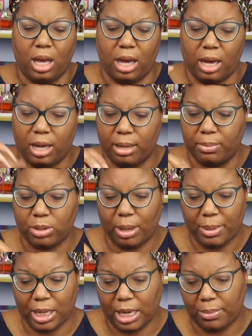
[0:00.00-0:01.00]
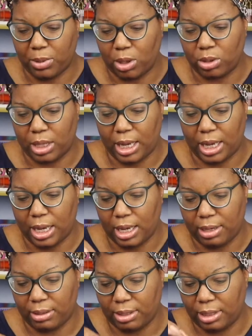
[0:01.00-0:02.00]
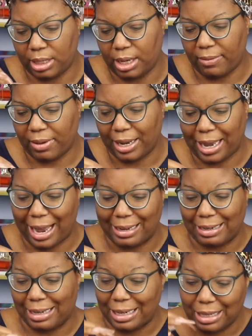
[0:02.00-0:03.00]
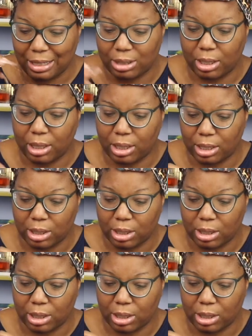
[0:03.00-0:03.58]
So I'm gonna keep those in to see if like I need to,